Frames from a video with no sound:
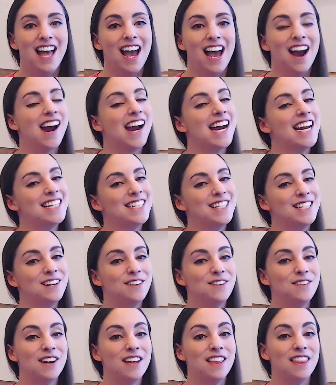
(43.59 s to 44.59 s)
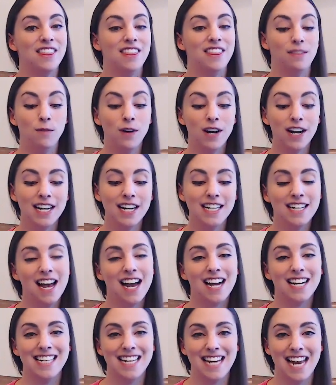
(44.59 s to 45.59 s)
All right, so we're gonna
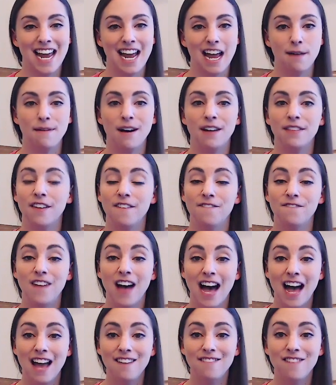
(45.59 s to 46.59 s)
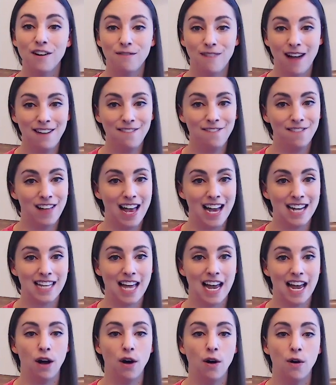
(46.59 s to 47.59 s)
talk today about the 5 red flags
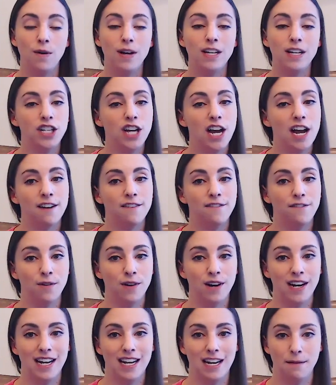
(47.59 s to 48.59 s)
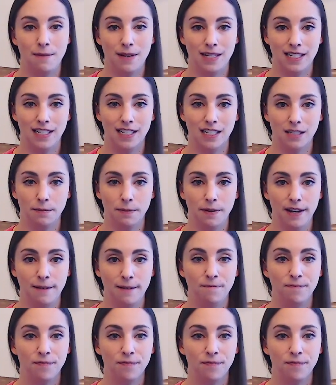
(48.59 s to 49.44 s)
I always check for in a business plan.